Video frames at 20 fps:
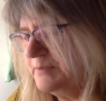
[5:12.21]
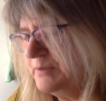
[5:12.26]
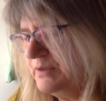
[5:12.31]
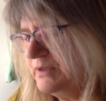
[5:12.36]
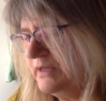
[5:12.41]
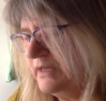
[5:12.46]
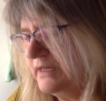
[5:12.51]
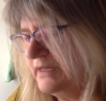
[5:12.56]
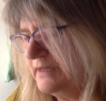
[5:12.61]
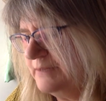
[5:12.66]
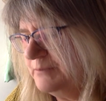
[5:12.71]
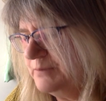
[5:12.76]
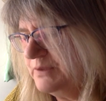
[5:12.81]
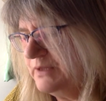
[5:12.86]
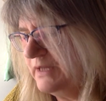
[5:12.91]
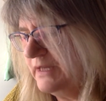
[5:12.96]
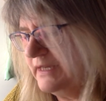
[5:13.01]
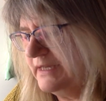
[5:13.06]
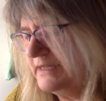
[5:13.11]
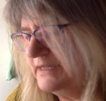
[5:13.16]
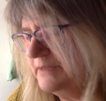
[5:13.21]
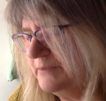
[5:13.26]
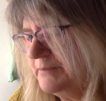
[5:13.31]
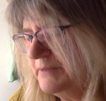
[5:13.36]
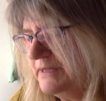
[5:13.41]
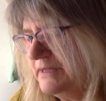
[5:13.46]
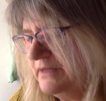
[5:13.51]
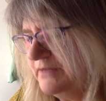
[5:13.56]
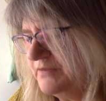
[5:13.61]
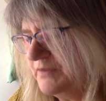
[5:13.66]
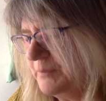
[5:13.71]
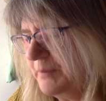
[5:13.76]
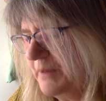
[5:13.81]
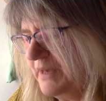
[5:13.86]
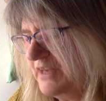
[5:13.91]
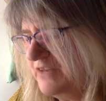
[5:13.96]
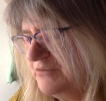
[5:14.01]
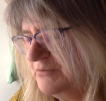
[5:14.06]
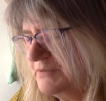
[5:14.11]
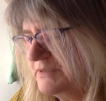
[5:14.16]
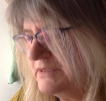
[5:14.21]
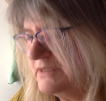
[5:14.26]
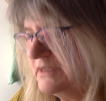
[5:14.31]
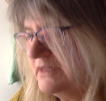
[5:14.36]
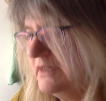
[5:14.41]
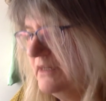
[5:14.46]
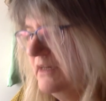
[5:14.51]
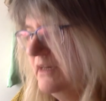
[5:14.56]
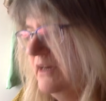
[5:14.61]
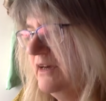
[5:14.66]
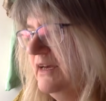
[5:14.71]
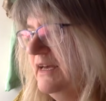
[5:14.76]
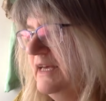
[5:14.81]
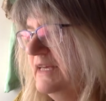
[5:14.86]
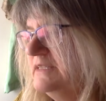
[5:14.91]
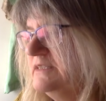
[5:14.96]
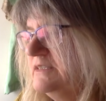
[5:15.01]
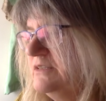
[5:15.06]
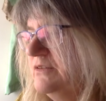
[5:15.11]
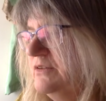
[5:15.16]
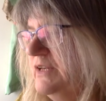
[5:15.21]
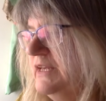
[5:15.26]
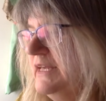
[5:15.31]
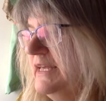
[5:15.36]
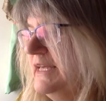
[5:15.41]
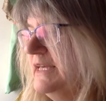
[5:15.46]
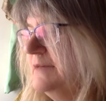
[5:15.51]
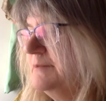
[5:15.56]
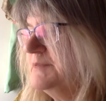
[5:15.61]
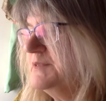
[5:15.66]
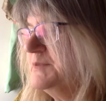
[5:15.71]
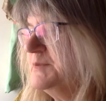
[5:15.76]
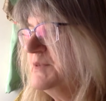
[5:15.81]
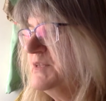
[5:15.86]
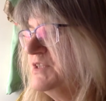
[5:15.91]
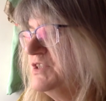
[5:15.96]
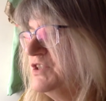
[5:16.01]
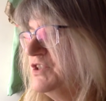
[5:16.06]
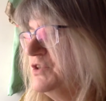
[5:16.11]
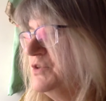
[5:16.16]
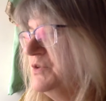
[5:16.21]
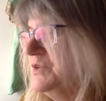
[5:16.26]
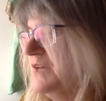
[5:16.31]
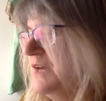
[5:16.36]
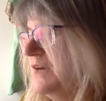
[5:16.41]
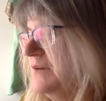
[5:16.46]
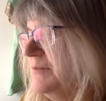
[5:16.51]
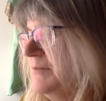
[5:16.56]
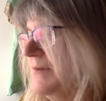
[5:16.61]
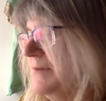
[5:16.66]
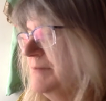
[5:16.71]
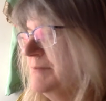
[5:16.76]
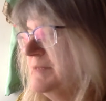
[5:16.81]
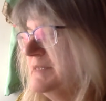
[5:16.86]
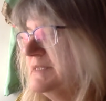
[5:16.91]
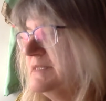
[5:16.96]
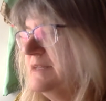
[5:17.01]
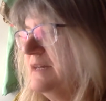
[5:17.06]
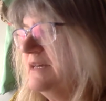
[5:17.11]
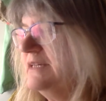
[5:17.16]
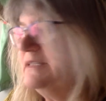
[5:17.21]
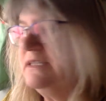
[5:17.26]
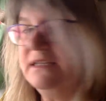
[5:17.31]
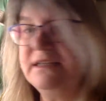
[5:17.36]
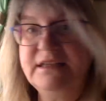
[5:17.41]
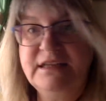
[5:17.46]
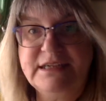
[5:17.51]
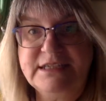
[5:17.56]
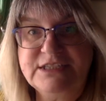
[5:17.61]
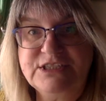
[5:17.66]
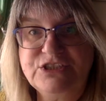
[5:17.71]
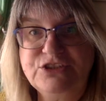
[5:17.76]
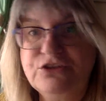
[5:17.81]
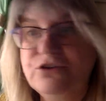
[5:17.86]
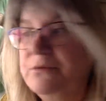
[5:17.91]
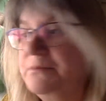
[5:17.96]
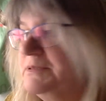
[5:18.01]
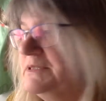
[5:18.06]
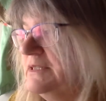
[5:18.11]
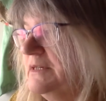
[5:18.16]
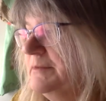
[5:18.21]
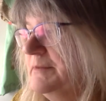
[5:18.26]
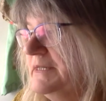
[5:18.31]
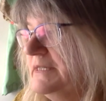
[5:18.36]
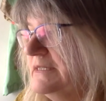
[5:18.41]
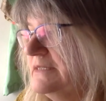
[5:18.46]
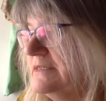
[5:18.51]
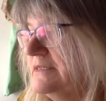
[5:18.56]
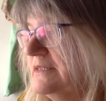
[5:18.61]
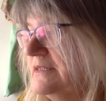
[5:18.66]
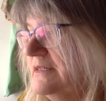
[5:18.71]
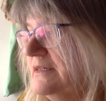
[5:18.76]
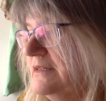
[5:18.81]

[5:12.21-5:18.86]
Buller in the middle of the pavement, her hands on her hips with the two young men beside her like shop dummies.